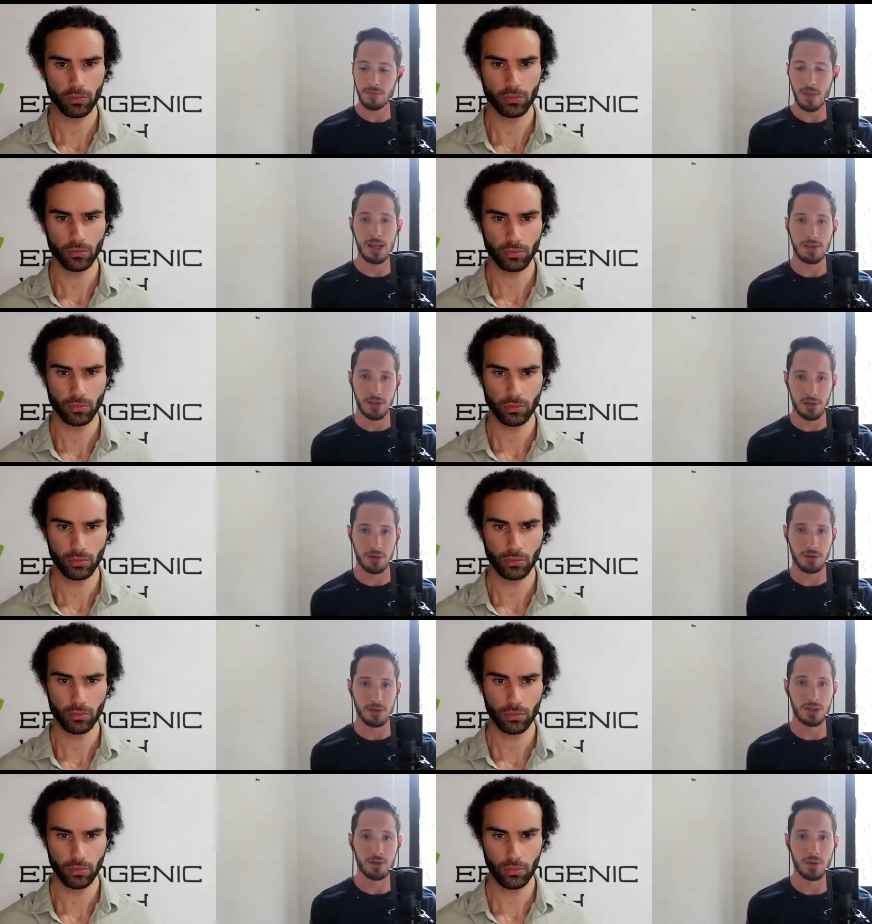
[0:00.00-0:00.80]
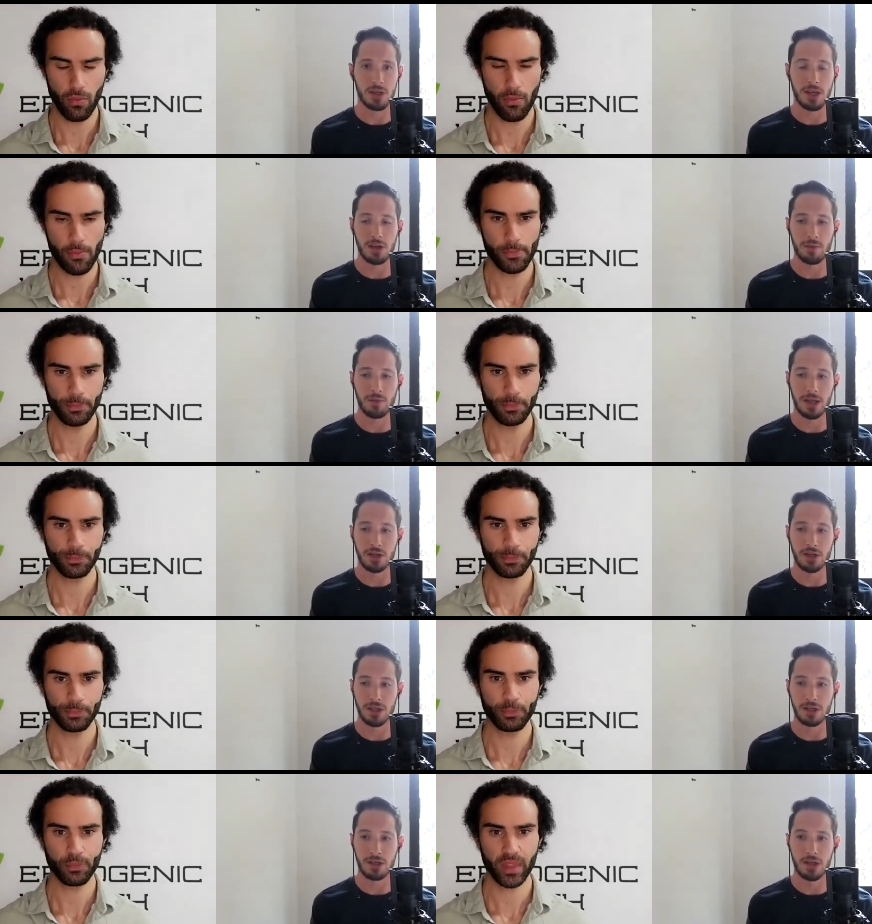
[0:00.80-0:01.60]
Speaker 1: And so those three that you
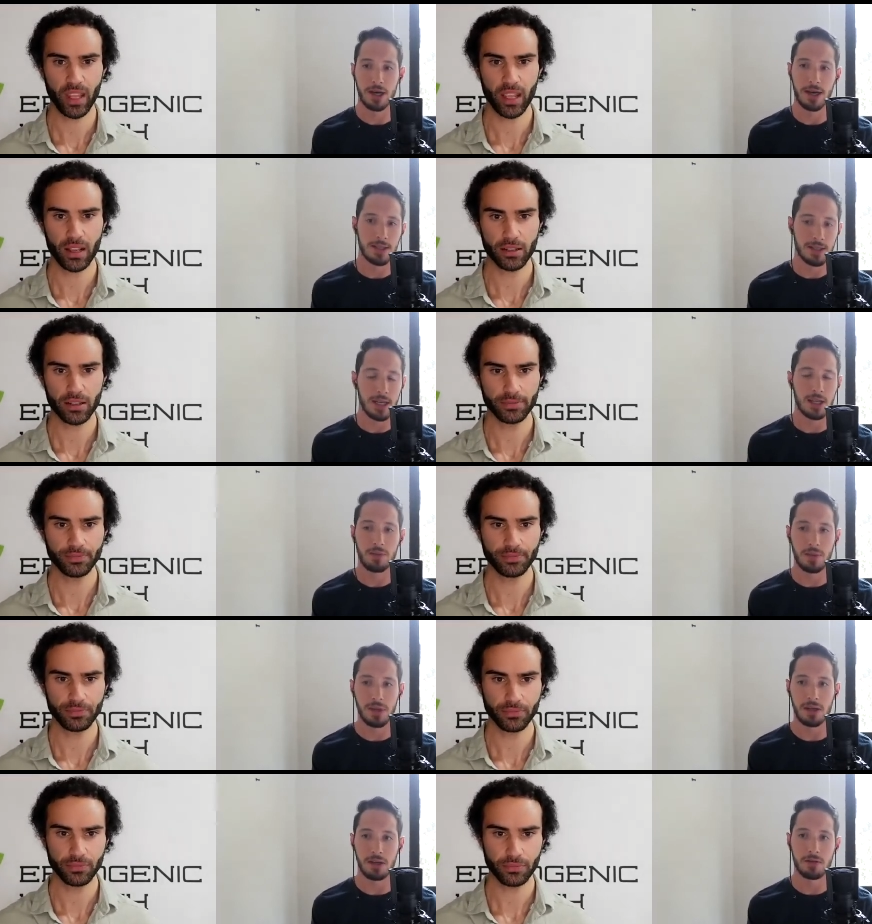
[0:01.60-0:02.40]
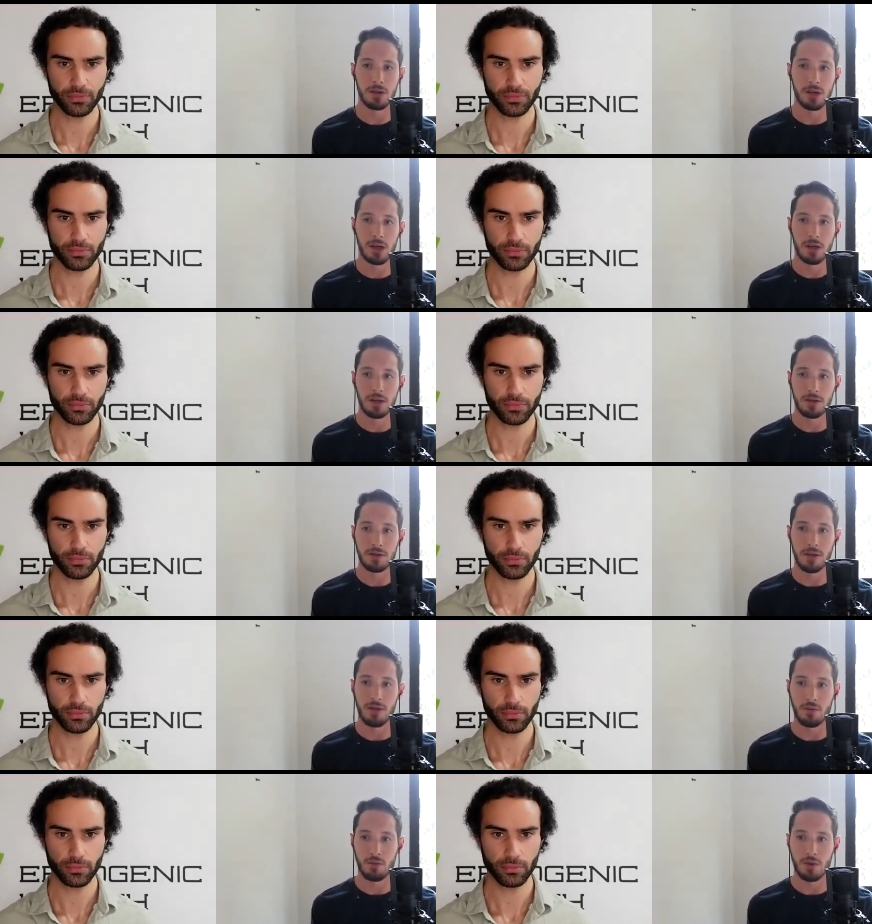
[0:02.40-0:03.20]
mentioned tend to be the
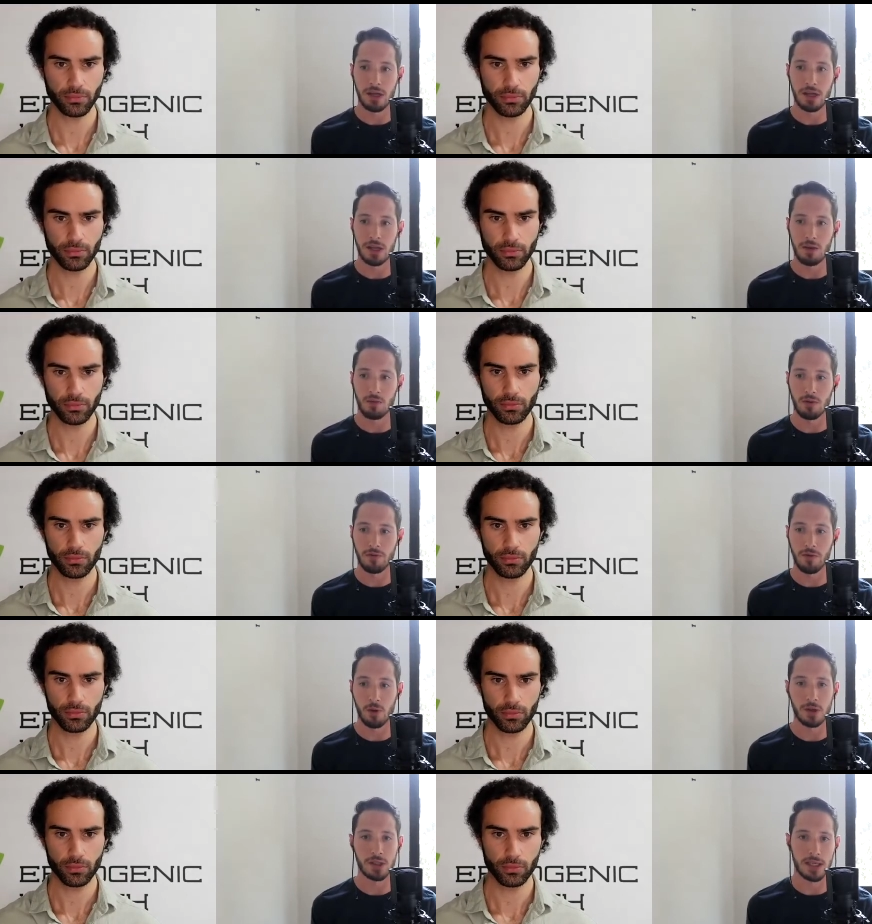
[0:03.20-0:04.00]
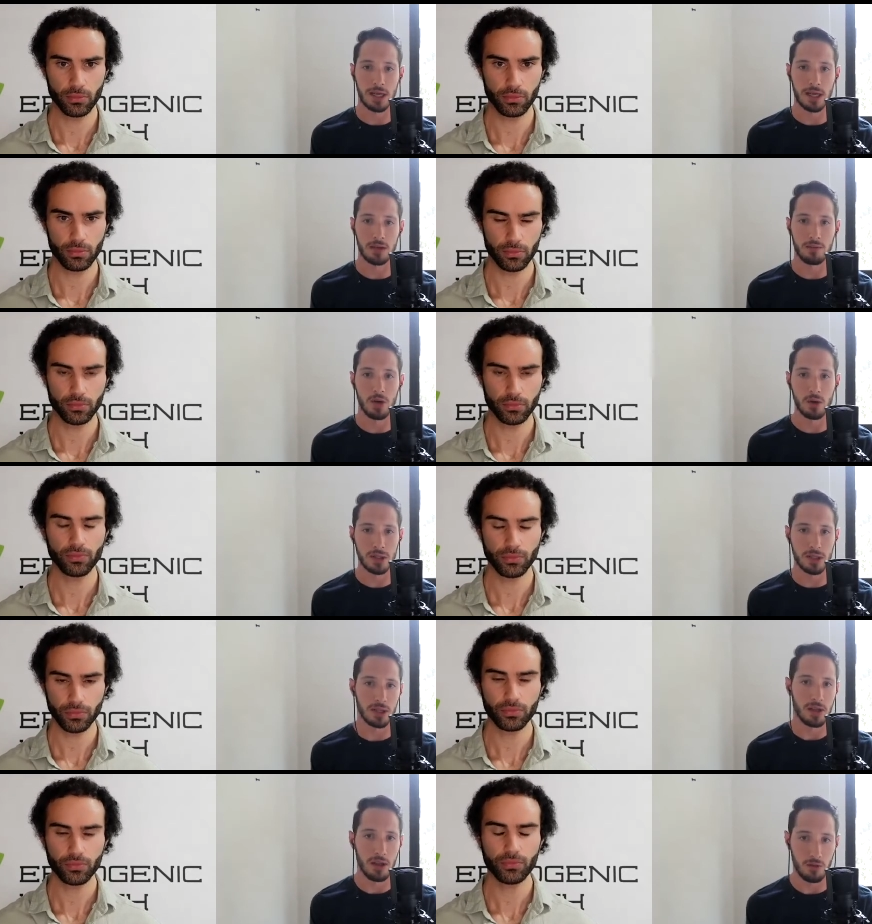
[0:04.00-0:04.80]
three that we're focusing on the most.
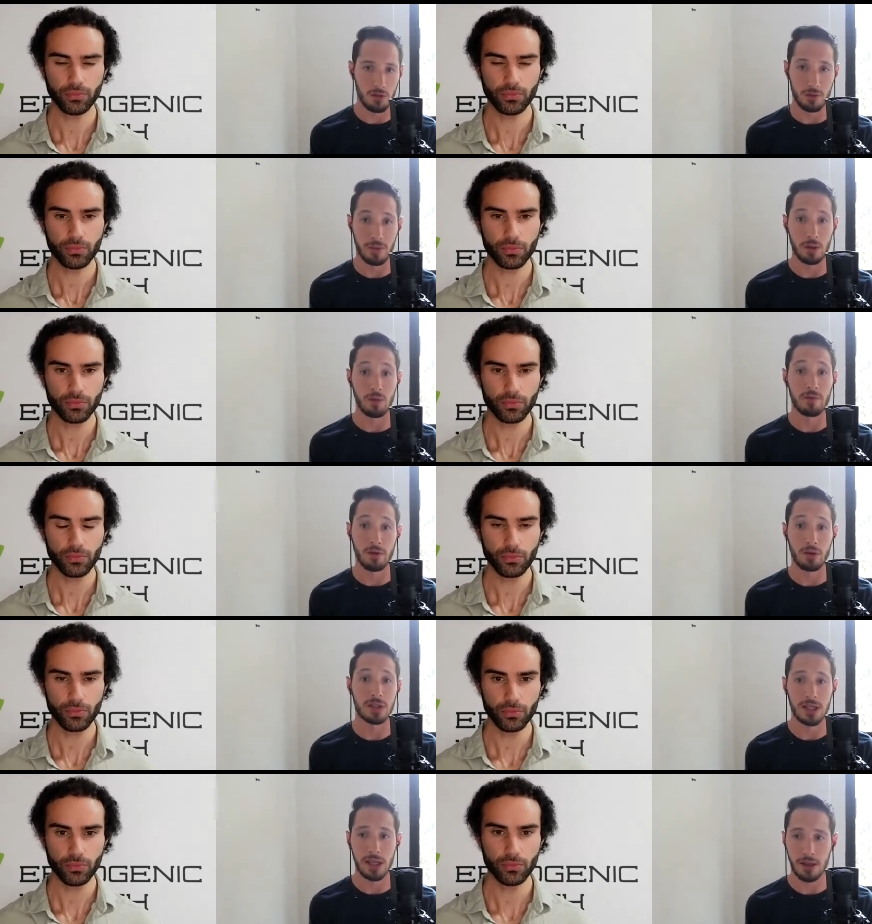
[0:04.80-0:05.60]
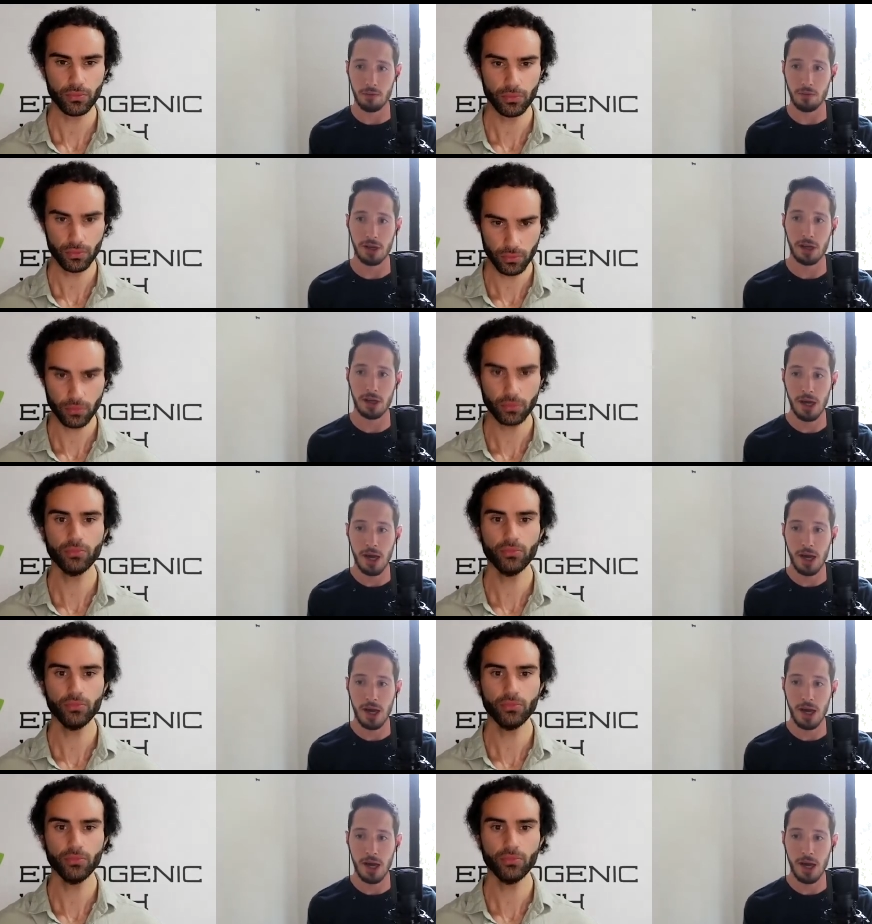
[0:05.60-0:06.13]
Another would be reverse T3.